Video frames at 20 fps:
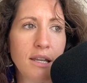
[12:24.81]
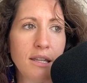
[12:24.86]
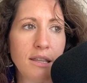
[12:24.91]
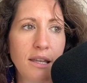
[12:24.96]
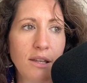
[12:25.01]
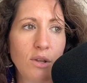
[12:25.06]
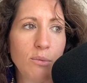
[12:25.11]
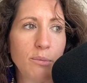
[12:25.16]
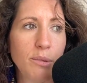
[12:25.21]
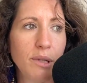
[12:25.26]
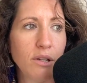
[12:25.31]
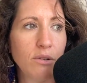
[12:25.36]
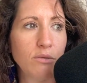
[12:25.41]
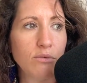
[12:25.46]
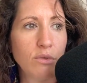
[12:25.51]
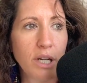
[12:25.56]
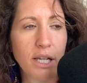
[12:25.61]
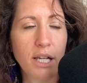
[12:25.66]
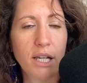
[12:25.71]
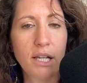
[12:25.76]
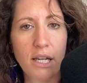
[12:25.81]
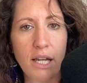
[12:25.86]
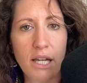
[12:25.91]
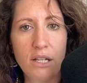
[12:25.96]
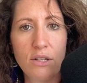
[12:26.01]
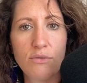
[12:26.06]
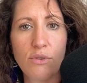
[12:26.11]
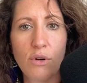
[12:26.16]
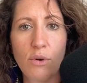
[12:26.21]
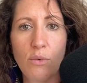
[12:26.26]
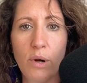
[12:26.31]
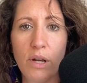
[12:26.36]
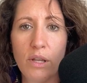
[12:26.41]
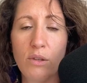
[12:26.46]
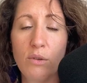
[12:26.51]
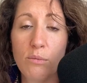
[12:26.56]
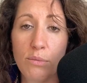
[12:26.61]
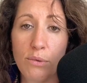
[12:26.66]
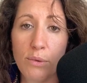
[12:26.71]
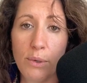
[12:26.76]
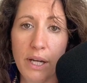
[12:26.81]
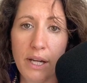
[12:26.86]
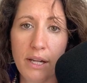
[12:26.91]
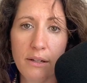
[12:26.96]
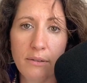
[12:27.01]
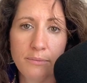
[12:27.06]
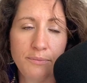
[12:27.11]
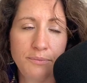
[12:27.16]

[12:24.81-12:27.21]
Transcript: that you're being recognized for what you bring